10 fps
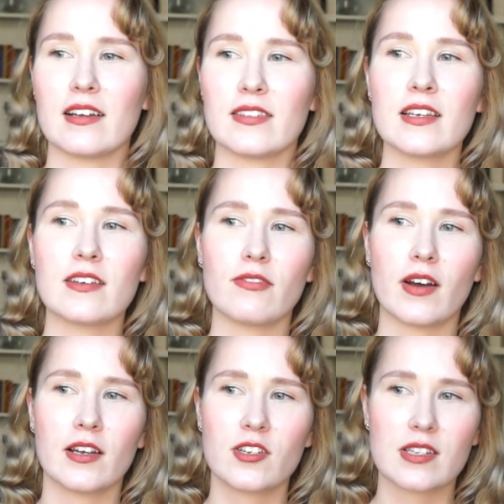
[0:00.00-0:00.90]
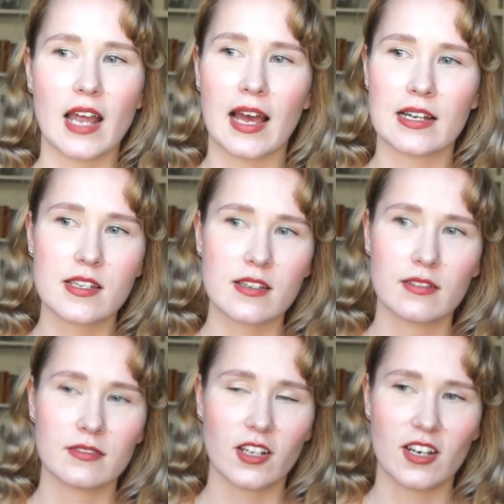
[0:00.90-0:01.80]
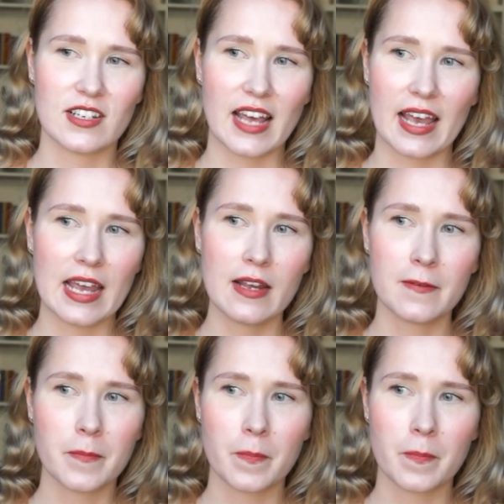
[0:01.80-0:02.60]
I think if I just had a day